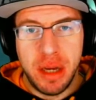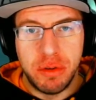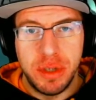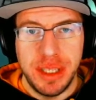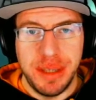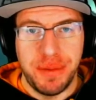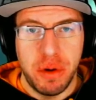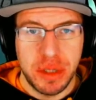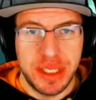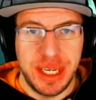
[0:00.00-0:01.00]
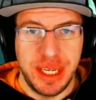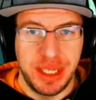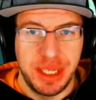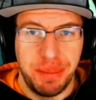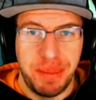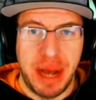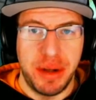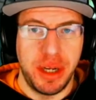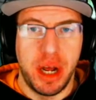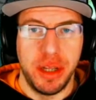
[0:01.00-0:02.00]
really focusing and
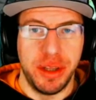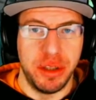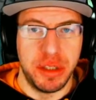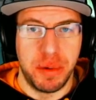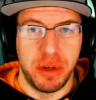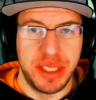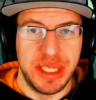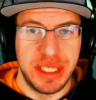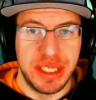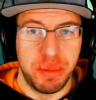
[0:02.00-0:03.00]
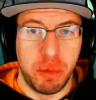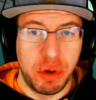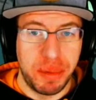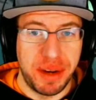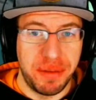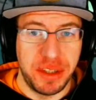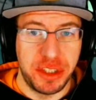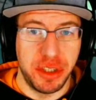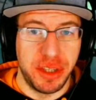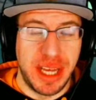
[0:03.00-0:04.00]
compounding all of those bonuses is more
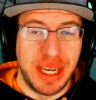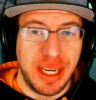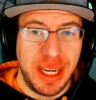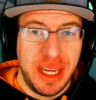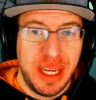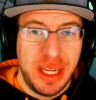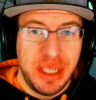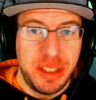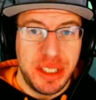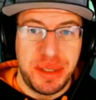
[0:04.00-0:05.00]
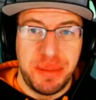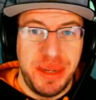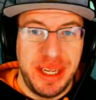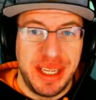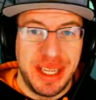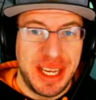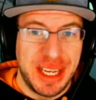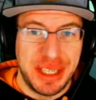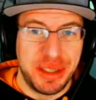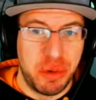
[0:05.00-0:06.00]
beneficial than just being like
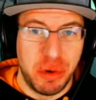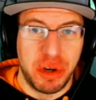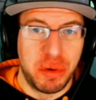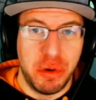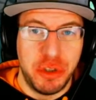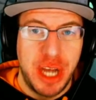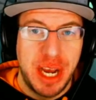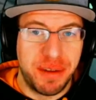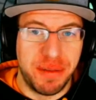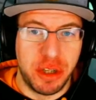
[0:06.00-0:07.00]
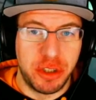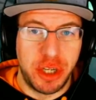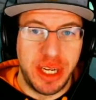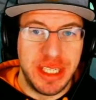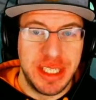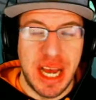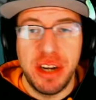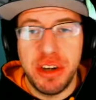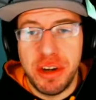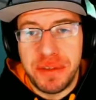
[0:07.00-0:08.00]
a quote unquote jack of all trades. I
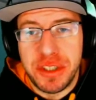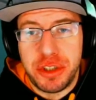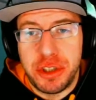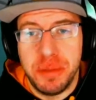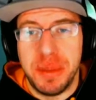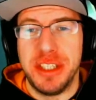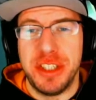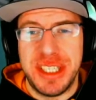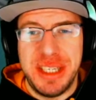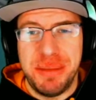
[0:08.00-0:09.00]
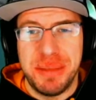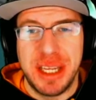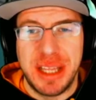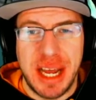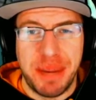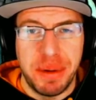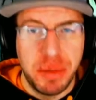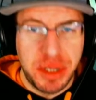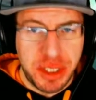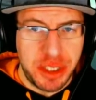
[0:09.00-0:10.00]
don't know if it's true, but it just seems like that. But
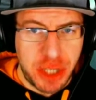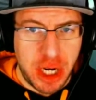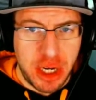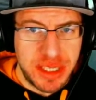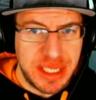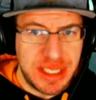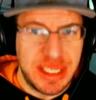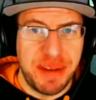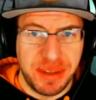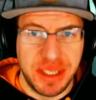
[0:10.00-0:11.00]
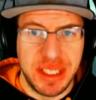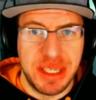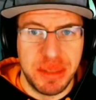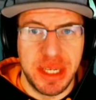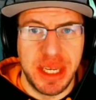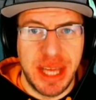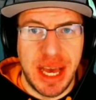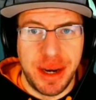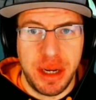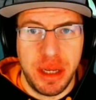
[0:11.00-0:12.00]
with the shards, it definitely seems like
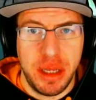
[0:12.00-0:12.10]
that.